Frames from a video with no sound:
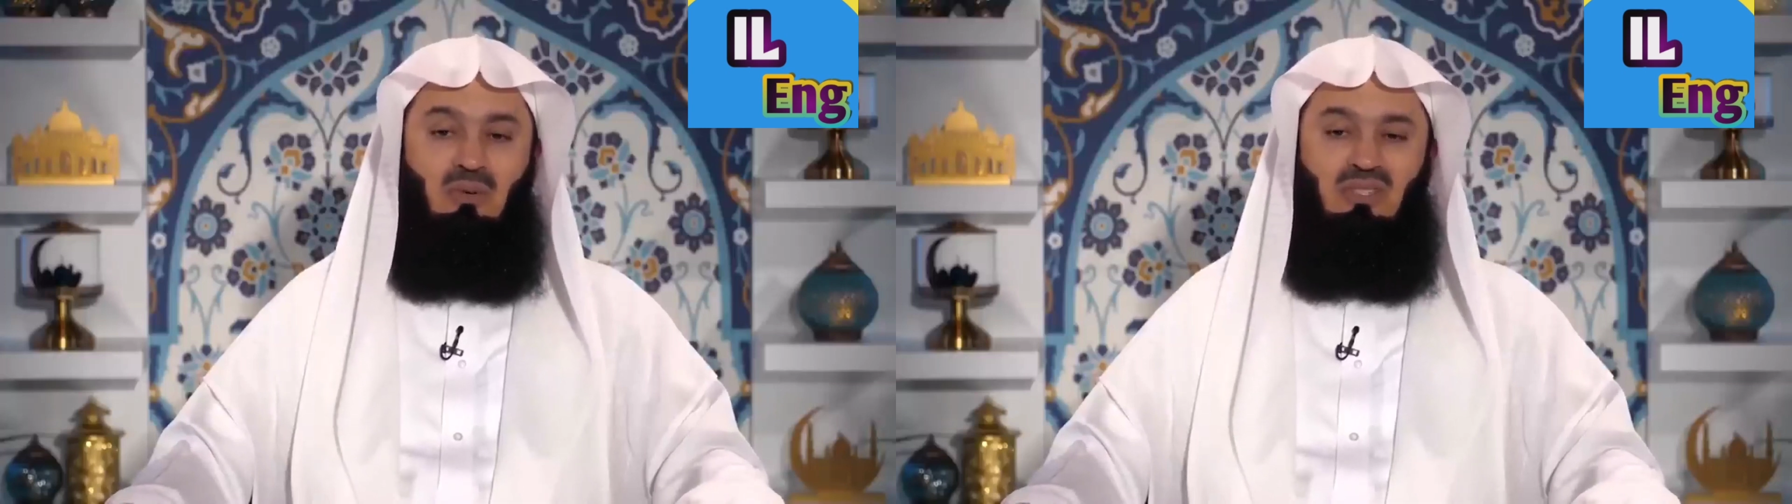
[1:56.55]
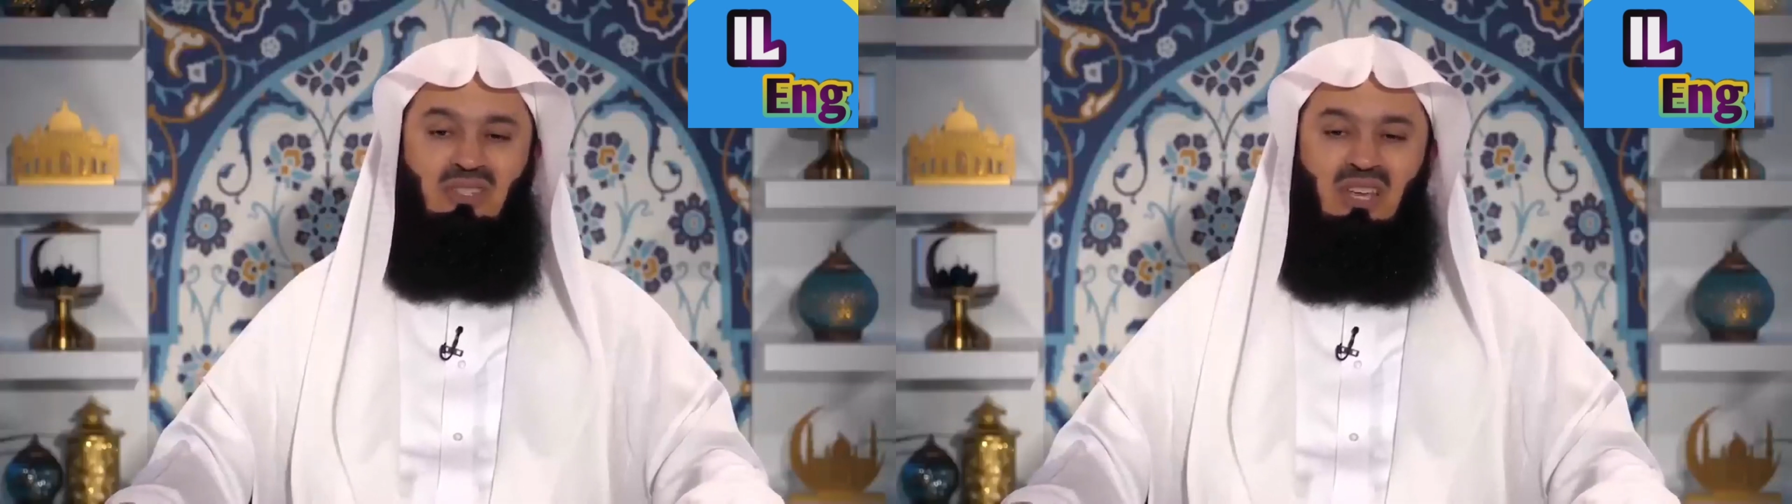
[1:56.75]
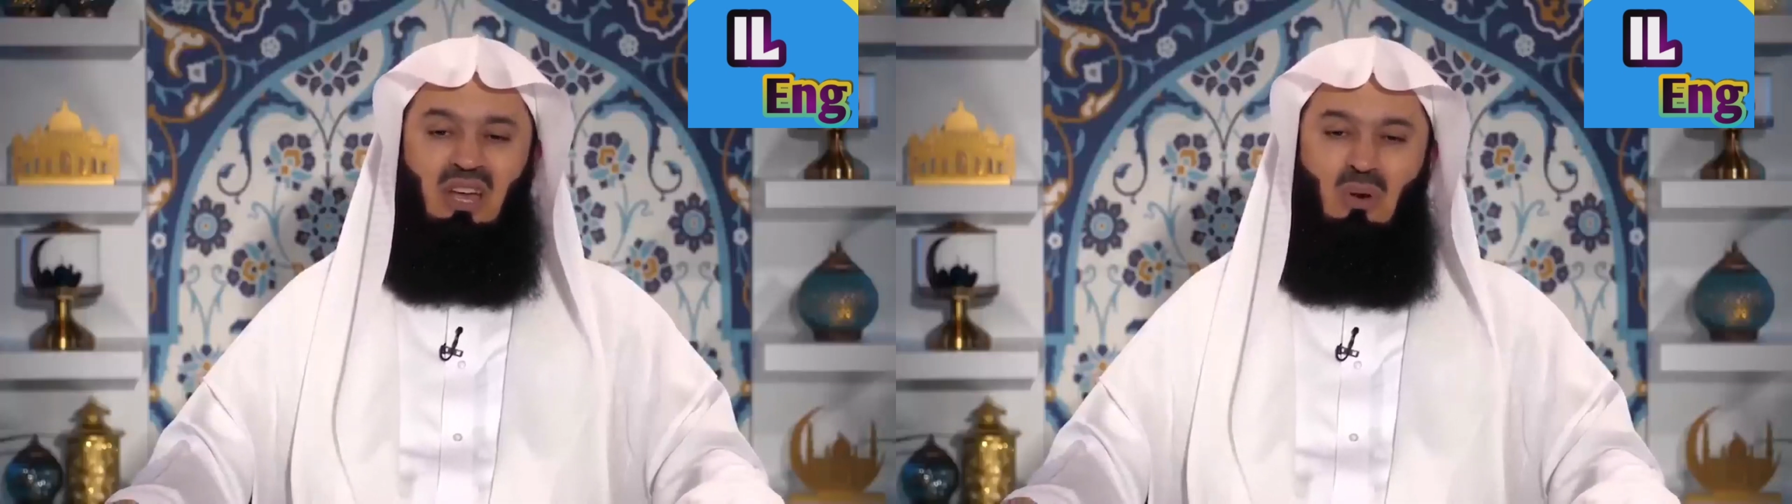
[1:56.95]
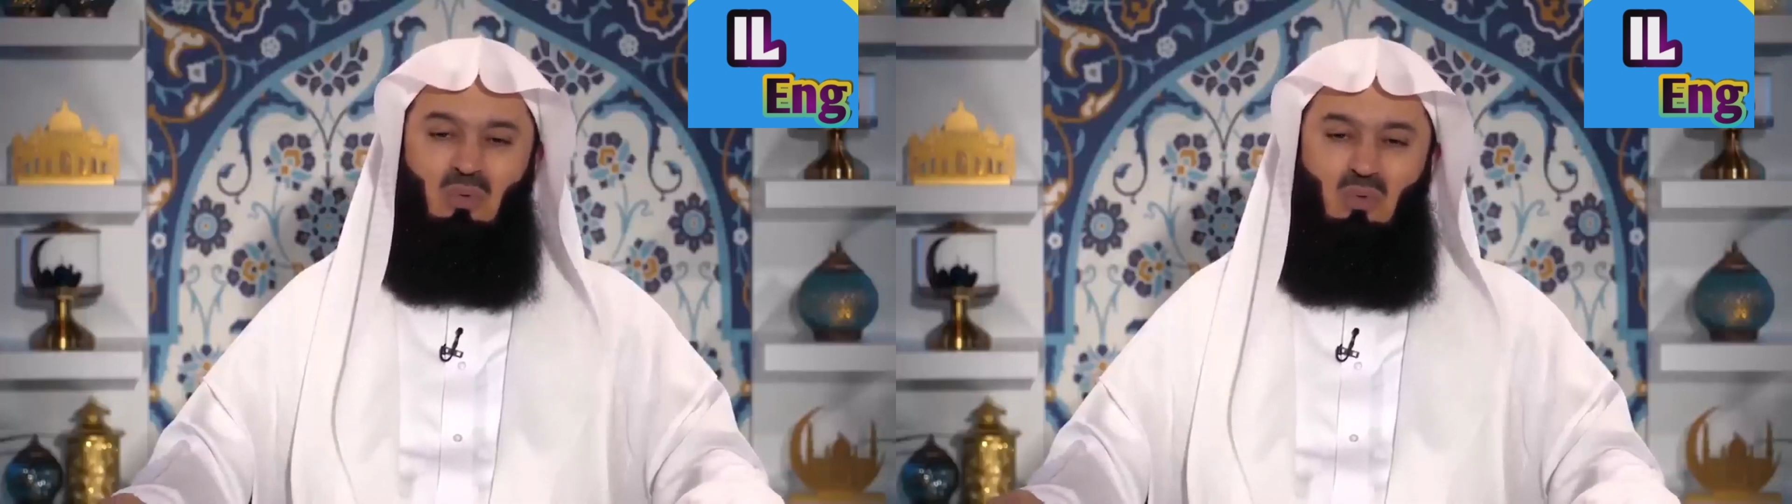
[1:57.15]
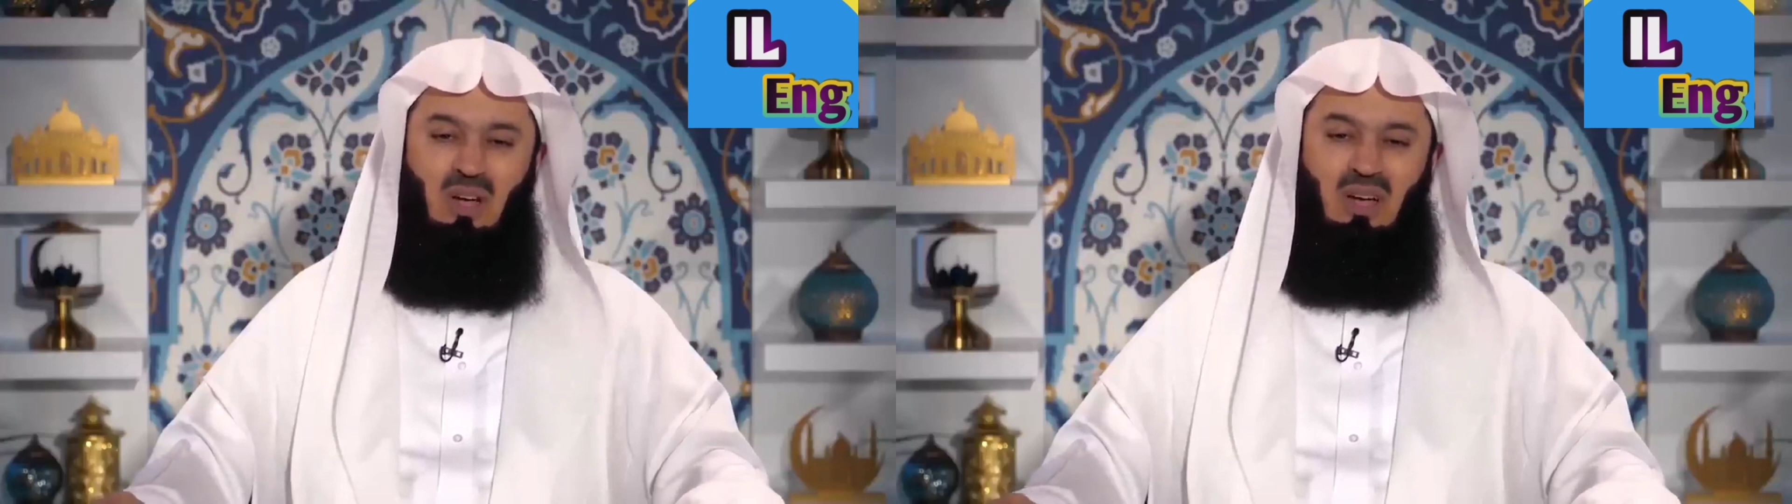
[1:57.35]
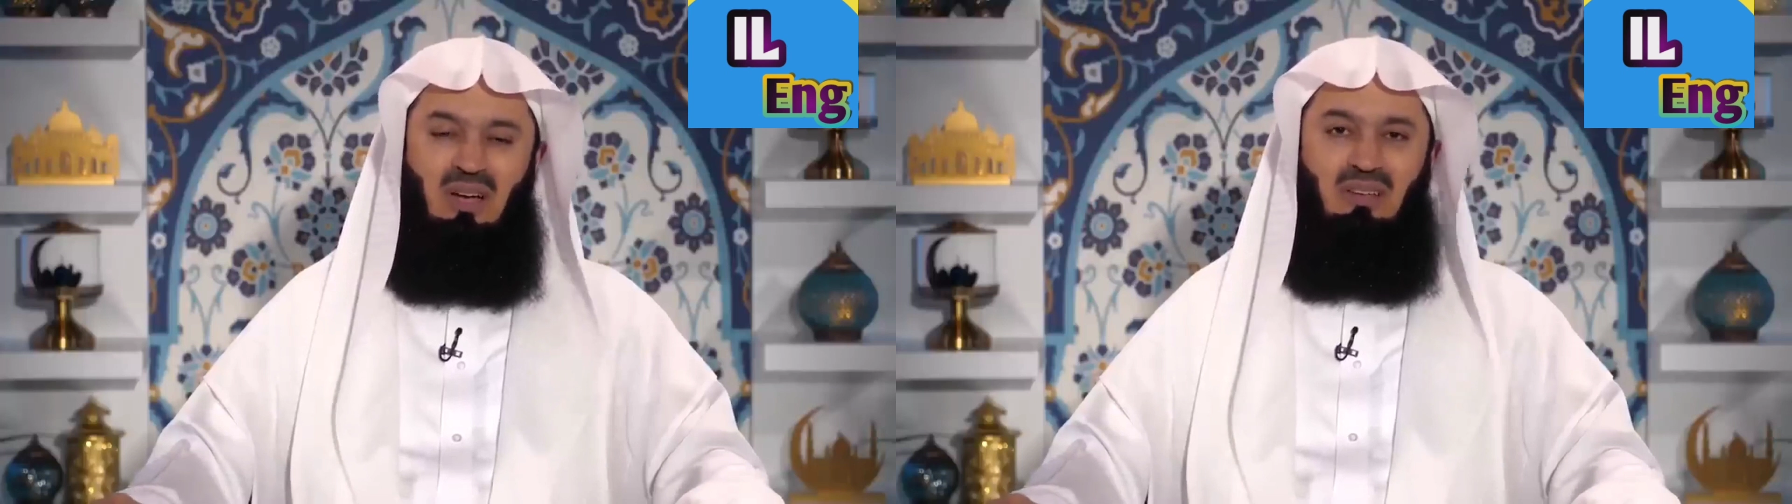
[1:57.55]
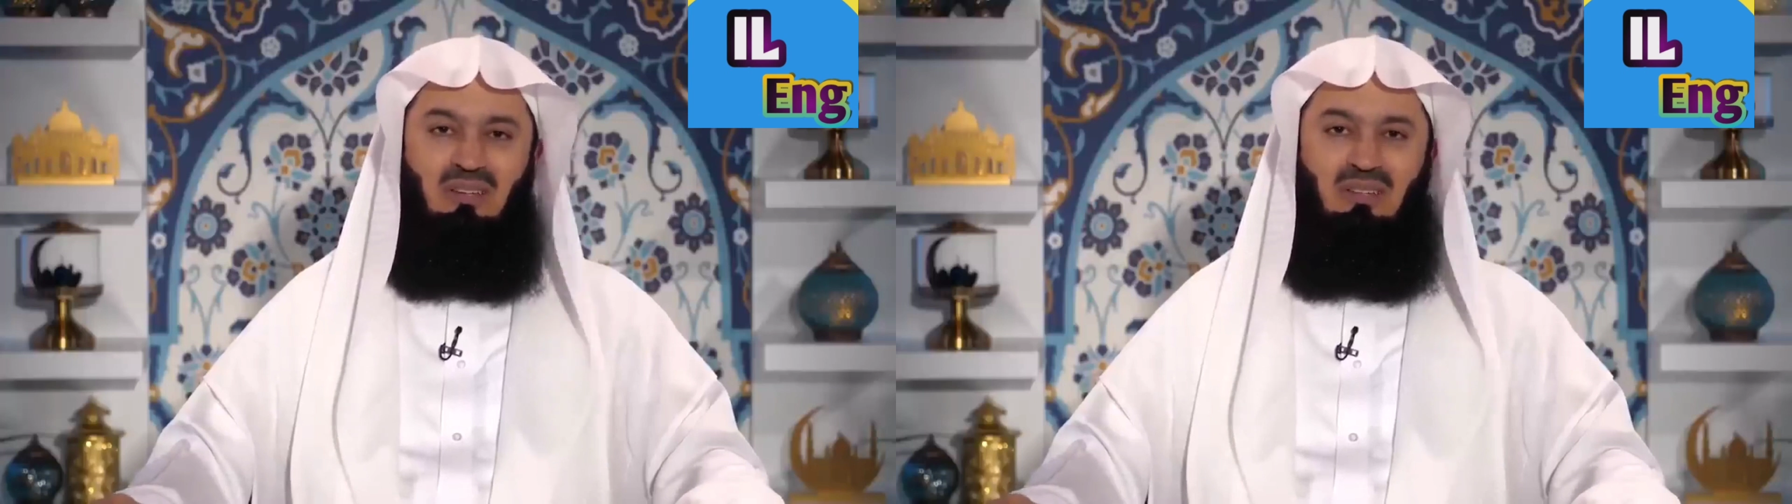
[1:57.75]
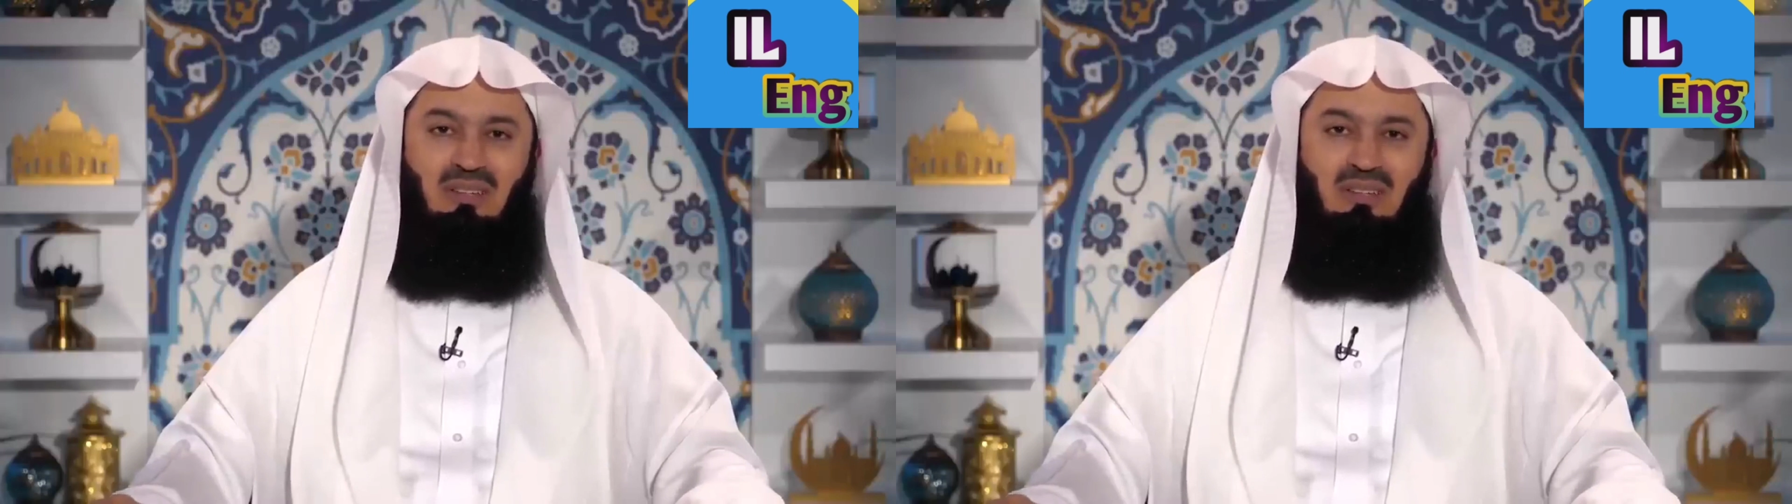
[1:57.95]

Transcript: or say a word